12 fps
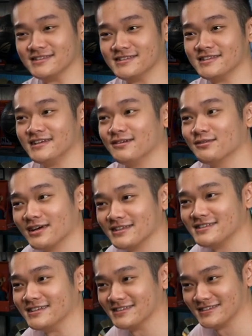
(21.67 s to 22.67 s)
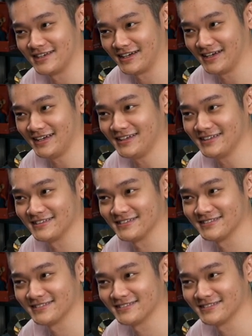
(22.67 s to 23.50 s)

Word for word: see what's inside.